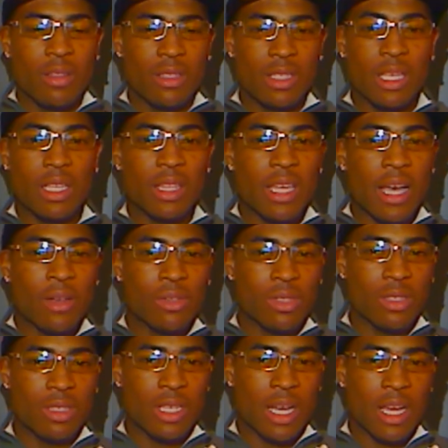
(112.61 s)

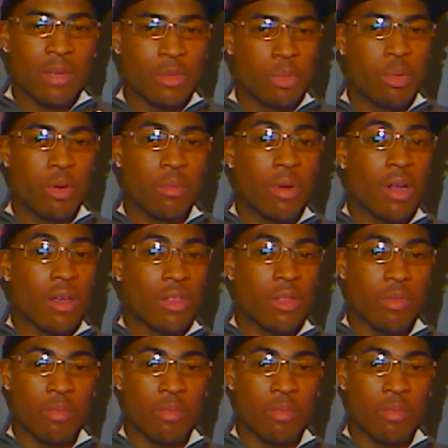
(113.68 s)
10,000 times per month,